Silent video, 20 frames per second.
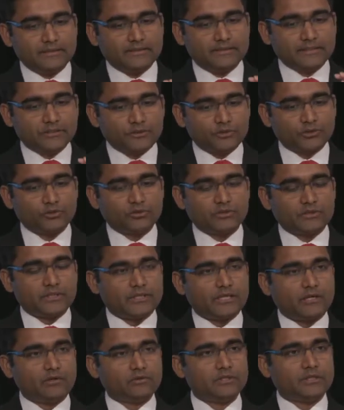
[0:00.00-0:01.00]
issues
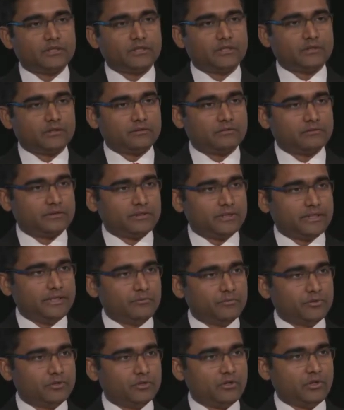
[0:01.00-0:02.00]
around the
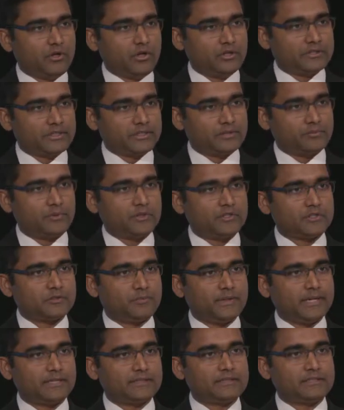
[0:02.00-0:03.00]
immunologic
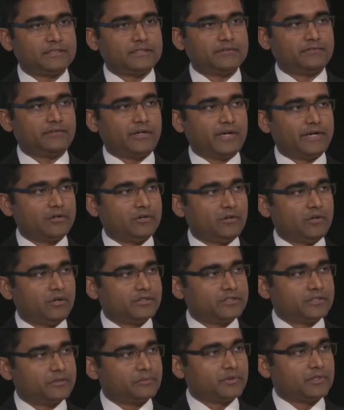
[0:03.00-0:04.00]
perspective,
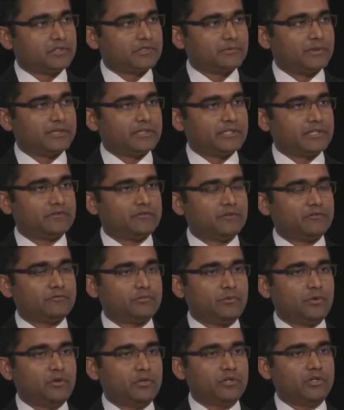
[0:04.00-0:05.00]
virologic perspective
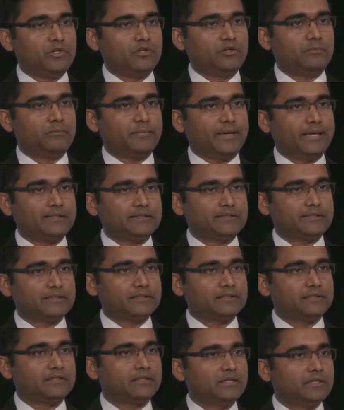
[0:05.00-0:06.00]
of polio makes
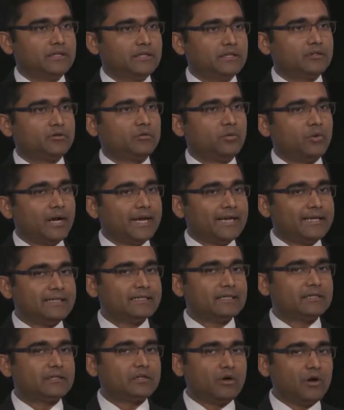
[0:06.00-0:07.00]
it quite
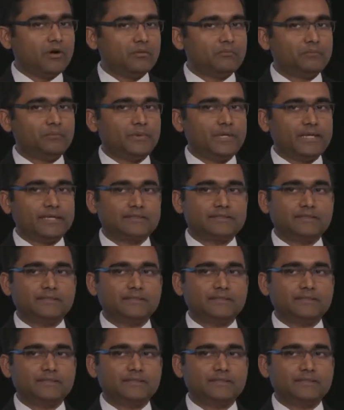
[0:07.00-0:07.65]
a complex